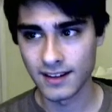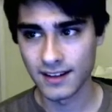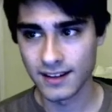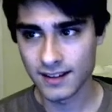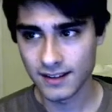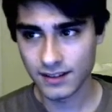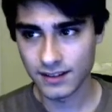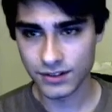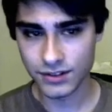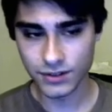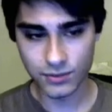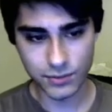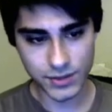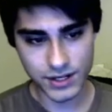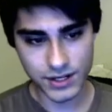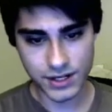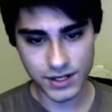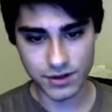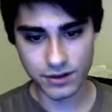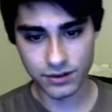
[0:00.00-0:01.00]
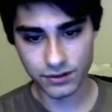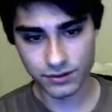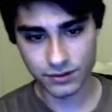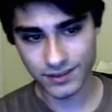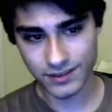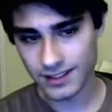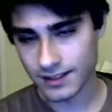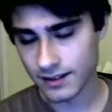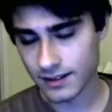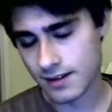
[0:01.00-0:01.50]
There's a window
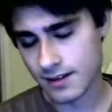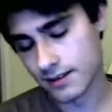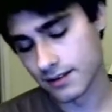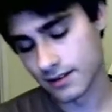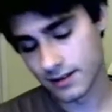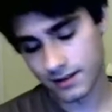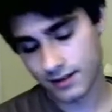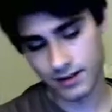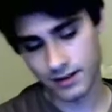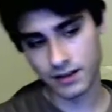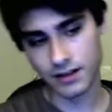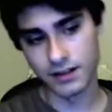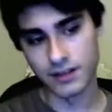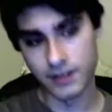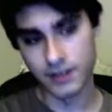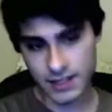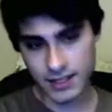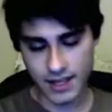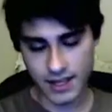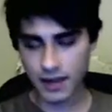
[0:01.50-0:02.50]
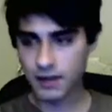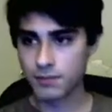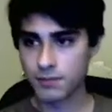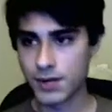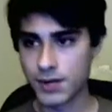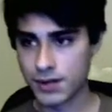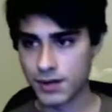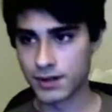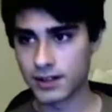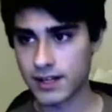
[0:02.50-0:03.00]
to hit that
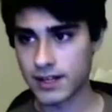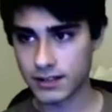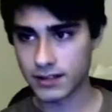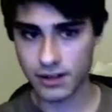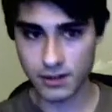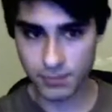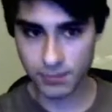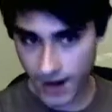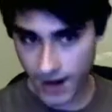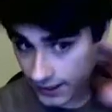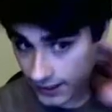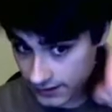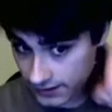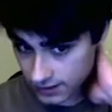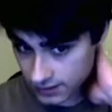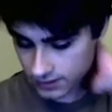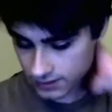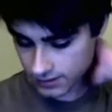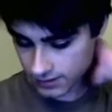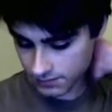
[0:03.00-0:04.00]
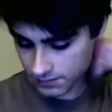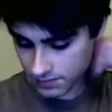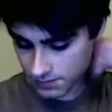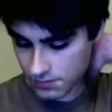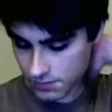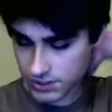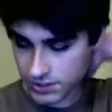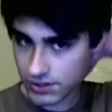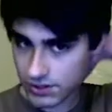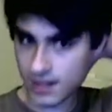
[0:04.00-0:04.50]
computer. It takes a lot of practice, but once
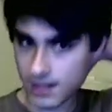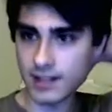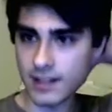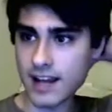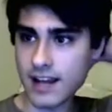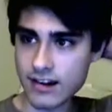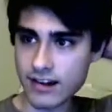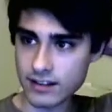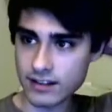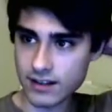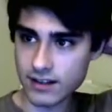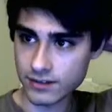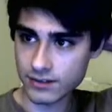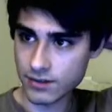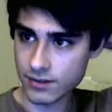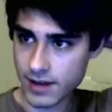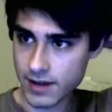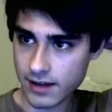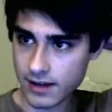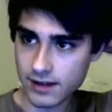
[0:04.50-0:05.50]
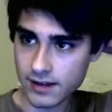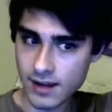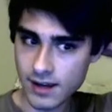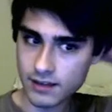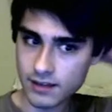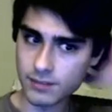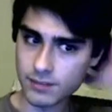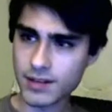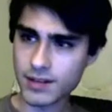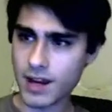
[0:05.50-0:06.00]
you get it down, it's not so bad.
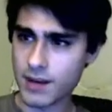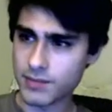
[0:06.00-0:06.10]
Sometimes